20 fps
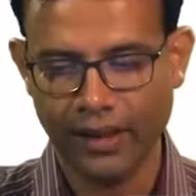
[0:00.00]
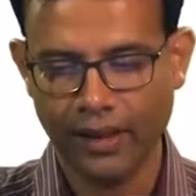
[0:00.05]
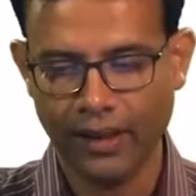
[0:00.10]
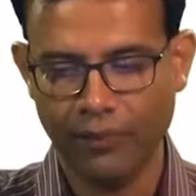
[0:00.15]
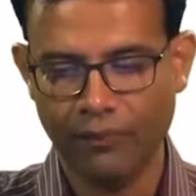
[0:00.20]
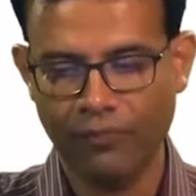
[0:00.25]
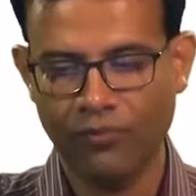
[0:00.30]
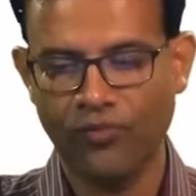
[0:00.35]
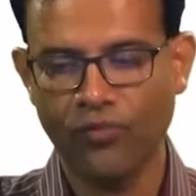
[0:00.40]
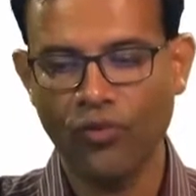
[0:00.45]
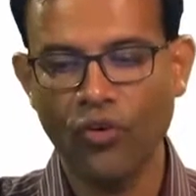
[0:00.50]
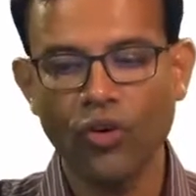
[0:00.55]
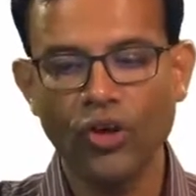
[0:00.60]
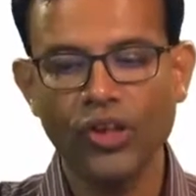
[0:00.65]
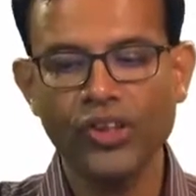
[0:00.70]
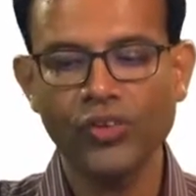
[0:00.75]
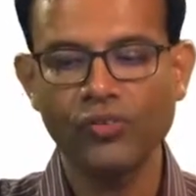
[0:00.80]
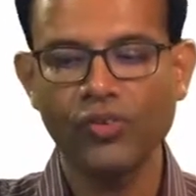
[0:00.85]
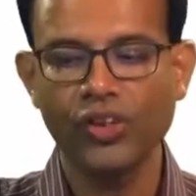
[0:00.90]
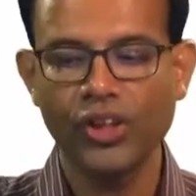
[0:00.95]
a
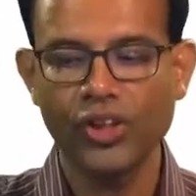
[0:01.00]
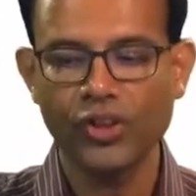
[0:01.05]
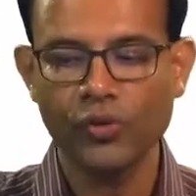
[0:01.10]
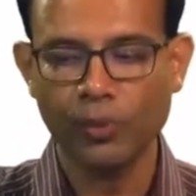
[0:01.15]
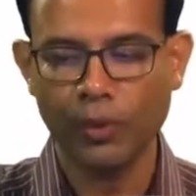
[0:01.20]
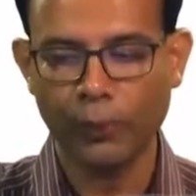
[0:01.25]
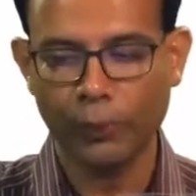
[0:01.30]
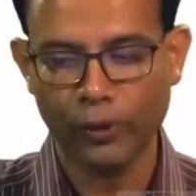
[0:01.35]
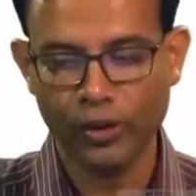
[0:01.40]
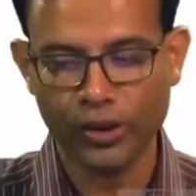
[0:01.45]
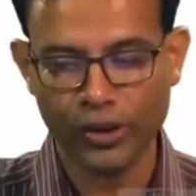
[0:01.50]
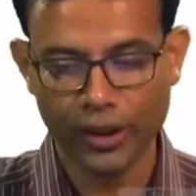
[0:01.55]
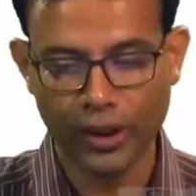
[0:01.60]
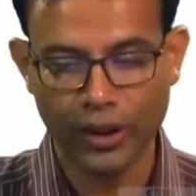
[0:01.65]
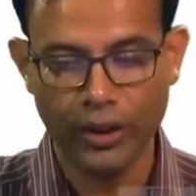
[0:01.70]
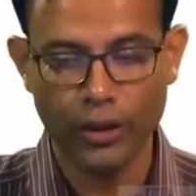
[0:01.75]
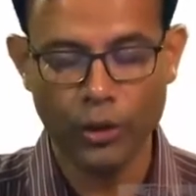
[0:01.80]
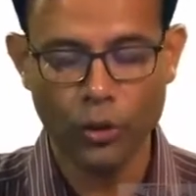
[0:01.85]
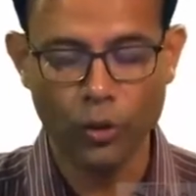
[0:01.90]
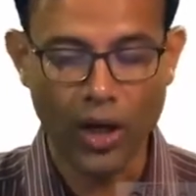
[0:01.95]
force which is
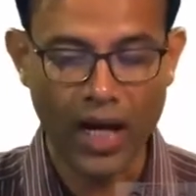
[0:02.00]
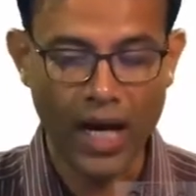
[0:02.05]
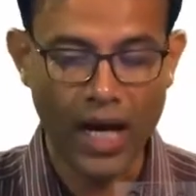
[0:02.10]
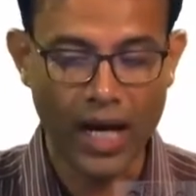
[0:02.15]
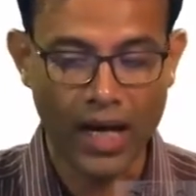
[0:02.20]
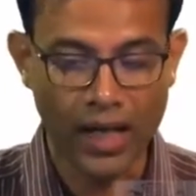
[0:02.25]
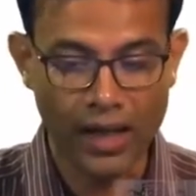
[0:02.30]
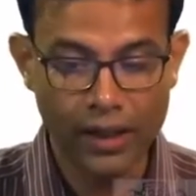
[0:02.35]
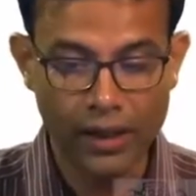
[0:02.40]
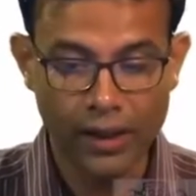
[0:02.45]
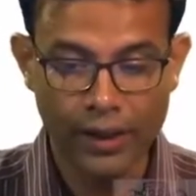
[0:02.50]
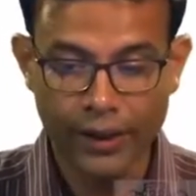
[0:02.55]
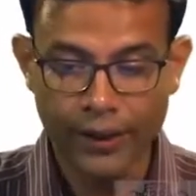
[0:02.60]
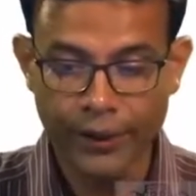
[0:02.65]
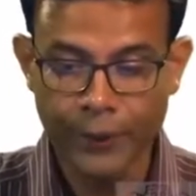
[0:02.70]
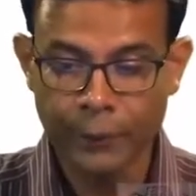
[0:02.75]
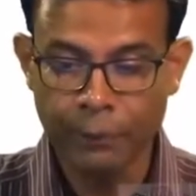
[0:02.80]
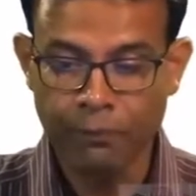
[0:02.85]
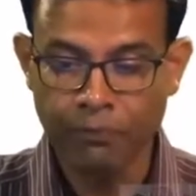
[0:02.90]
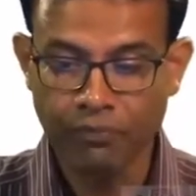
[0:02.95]
proportional to r
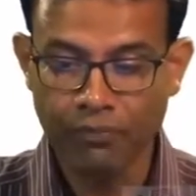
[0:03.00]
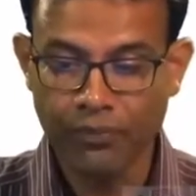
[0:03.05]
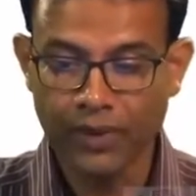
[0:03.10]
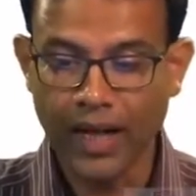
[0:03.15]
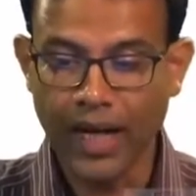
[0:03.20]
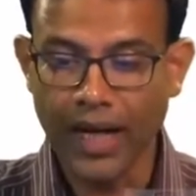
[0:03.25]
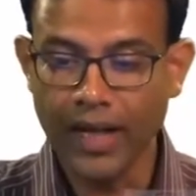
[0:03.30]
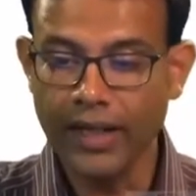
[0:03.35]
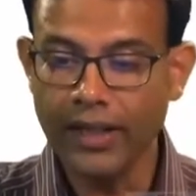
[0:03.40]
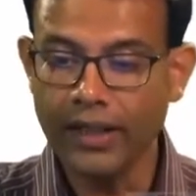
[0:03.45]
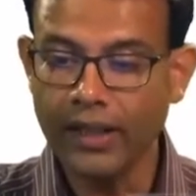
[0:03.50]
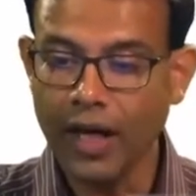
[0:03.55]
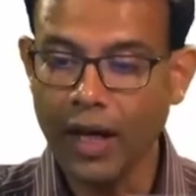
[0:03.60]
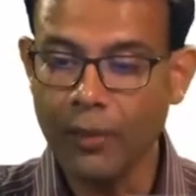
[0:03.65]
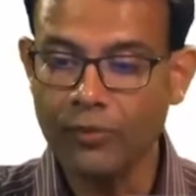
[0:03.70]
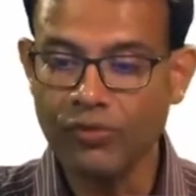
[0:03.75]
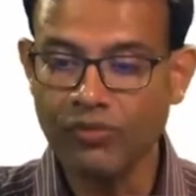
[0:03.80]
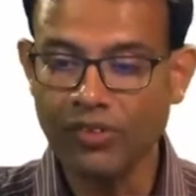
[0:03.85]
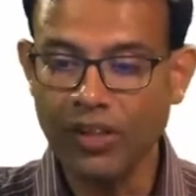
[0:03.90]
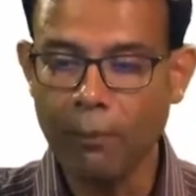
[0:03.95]
and it
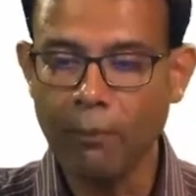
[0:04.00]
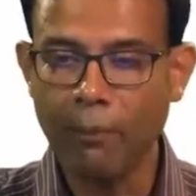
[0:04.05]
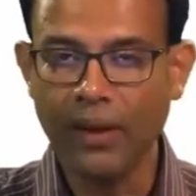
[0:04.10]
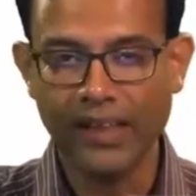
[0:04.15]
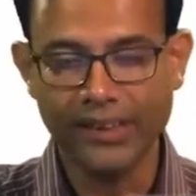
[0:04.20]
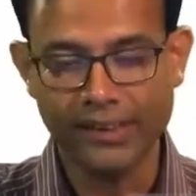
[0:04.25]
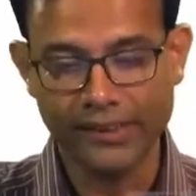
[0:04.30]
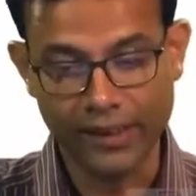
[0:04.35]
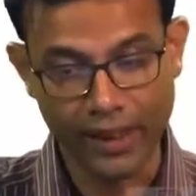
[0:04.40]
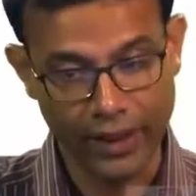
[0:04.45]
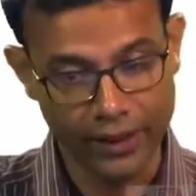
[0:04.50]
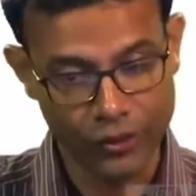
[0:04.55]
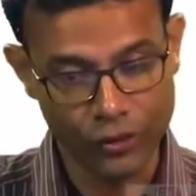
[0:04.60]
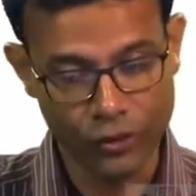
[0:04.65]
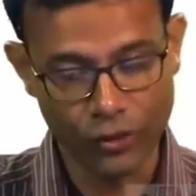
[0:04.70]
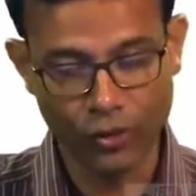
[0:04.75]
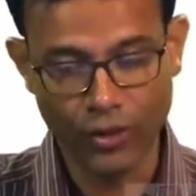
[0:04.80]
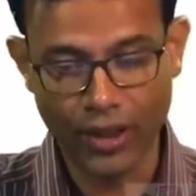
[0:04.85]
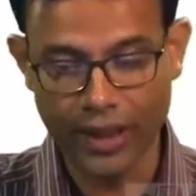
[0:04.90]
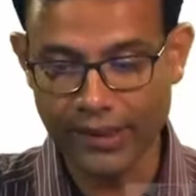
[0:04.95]
comes with a plus sign.
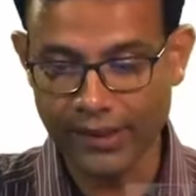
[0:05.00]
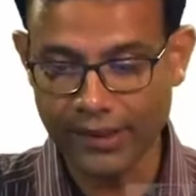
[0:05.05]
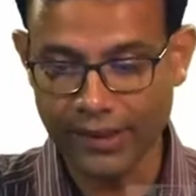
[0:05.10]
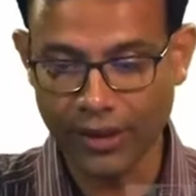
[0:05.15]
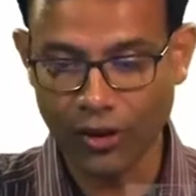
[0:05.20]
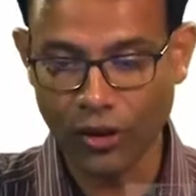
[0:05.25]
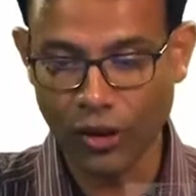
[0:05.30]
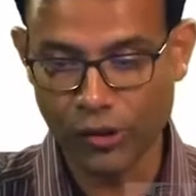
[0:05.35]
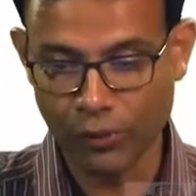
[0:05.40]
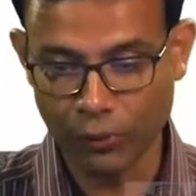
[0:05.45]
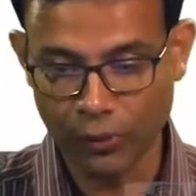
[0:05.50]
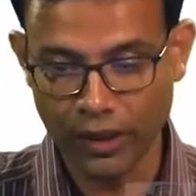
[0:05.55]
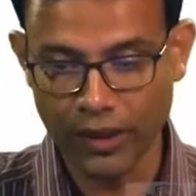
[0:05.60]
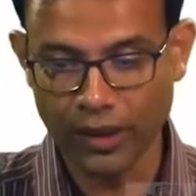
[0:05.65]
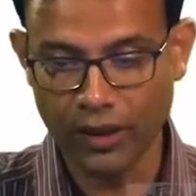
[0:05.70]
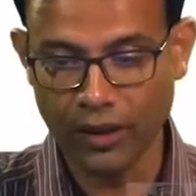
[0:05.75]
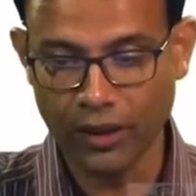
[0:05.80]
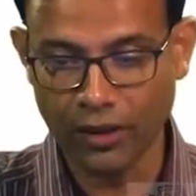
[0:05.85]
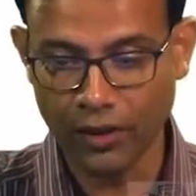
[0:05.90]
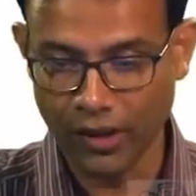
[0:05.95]
So, you can see the
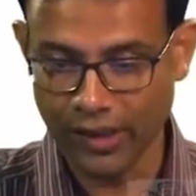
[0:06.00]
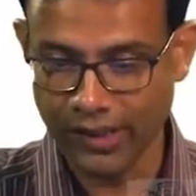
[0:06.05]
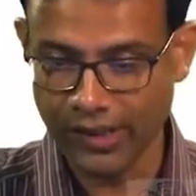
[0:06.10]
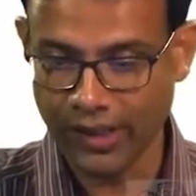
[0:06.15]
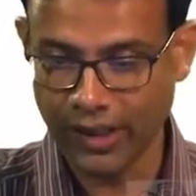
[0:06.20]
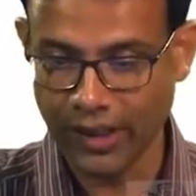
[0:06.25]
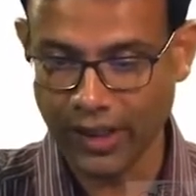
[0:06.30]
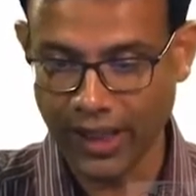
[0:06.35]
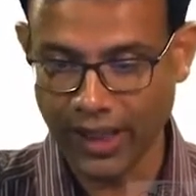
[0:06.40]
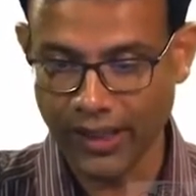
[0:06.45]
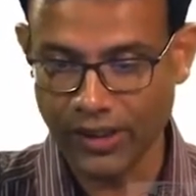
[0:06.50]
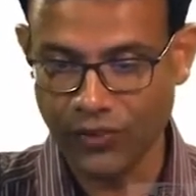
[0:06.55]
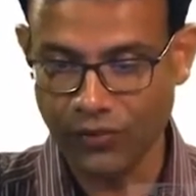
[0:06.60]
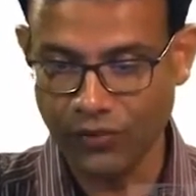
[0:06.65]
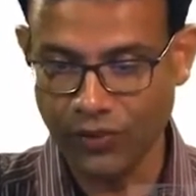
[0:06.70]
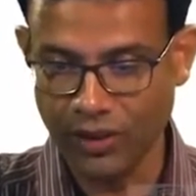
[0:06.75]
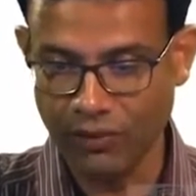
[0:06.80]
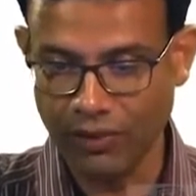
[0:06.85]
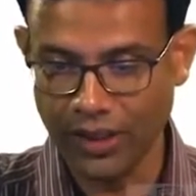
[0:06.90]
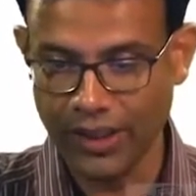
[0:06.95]
cosmological constant, as
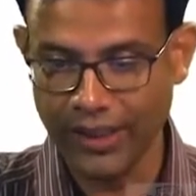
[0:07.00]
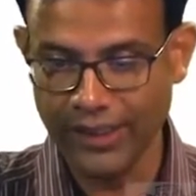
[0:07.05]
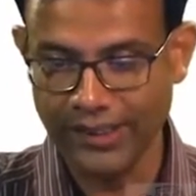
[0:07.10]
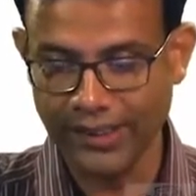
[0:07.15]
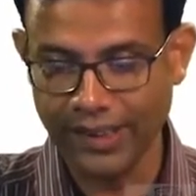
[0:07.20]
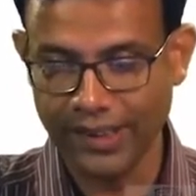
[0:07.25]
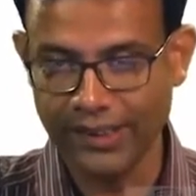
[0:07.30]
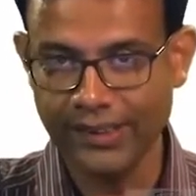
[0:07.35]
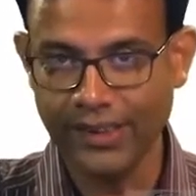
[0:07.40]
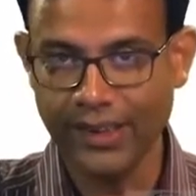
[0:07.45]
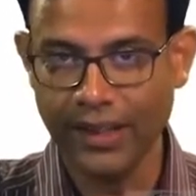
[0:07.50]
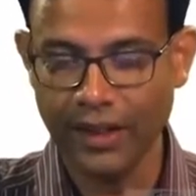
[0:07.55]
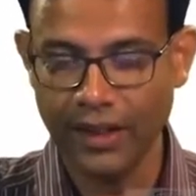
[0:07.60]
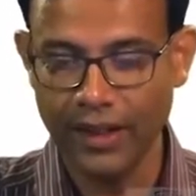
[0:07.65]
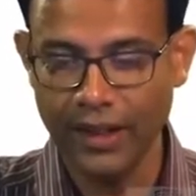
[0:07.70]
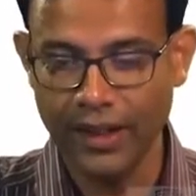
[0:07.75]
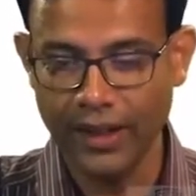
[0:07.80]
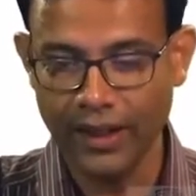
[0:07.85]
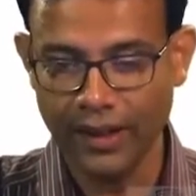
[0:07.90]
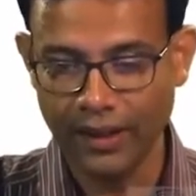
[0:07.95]
we were discussing
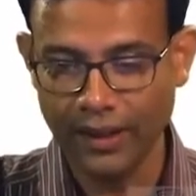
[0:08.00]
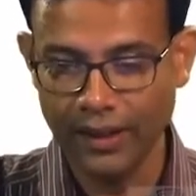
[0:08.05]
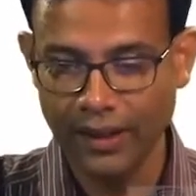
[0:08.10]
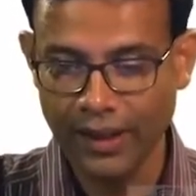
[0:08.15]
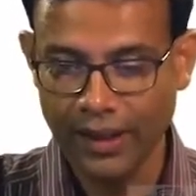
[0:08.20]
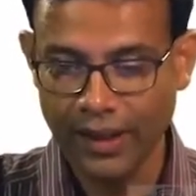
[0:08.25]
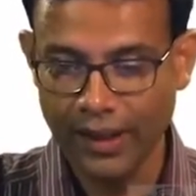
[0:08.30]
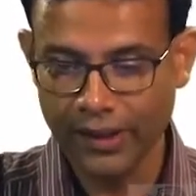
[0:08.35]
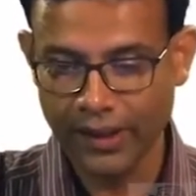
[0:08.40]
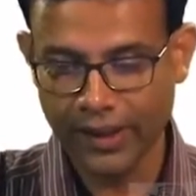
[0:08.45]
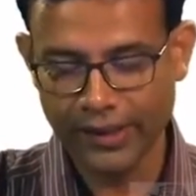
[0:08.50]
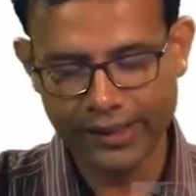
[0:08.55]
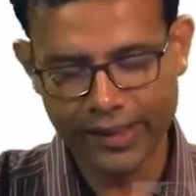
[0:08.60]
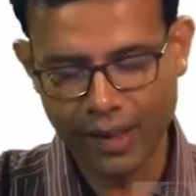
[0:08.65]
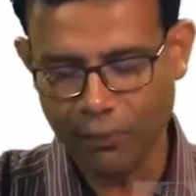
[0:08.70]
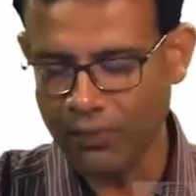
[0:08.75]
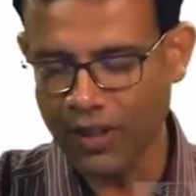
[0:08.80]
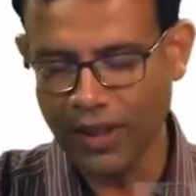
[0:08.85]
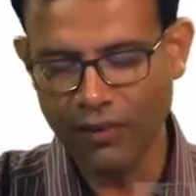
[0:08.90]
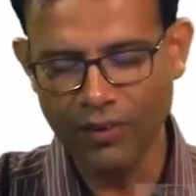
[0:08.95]
earlier, that is
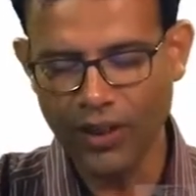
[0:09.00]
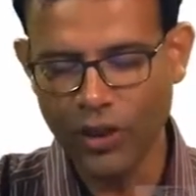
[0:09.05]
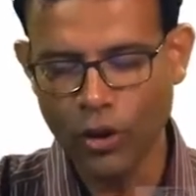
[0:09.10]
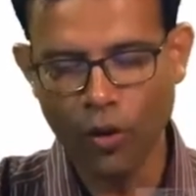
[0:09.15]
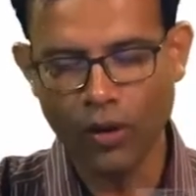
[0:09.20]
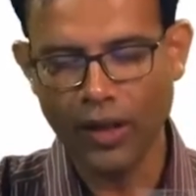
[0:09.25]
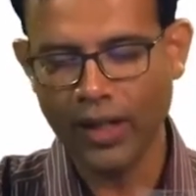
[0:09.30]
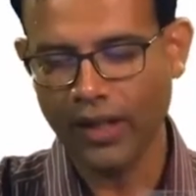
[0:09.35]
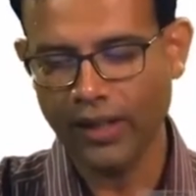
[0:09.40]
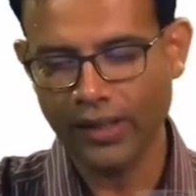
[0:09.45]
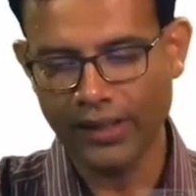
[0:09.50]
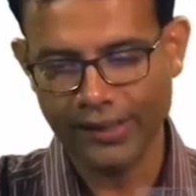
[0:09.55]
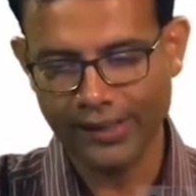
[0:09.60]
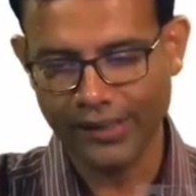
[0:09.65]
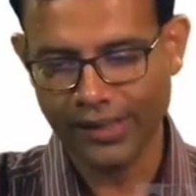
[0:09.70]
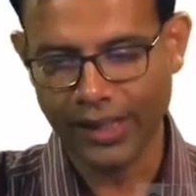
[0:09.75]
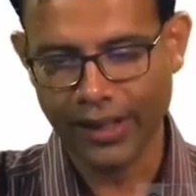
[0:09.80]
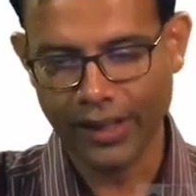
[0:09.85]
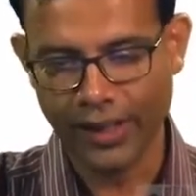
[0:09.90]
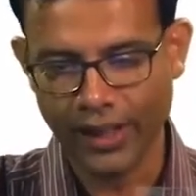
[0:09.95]
something we do not
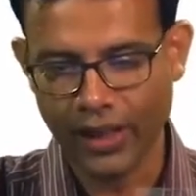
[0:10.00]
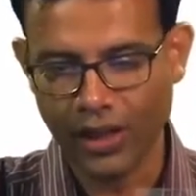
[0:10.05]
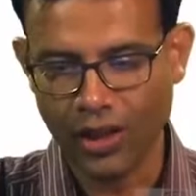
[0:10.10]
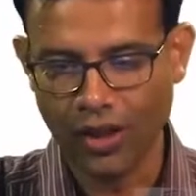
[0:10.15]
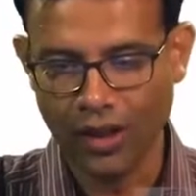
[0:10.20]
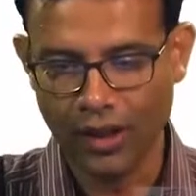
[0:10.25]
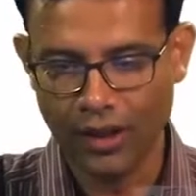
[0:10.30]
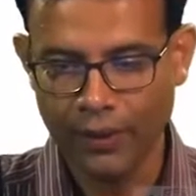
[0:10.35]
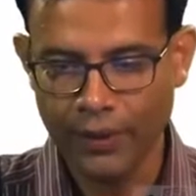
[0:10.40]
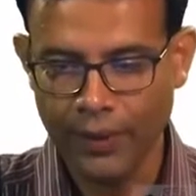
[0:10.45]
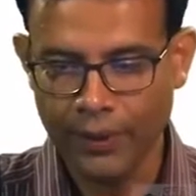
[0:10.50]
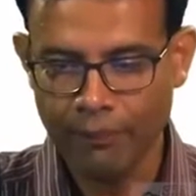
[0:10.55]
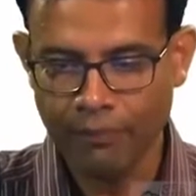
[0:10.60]
understand at all.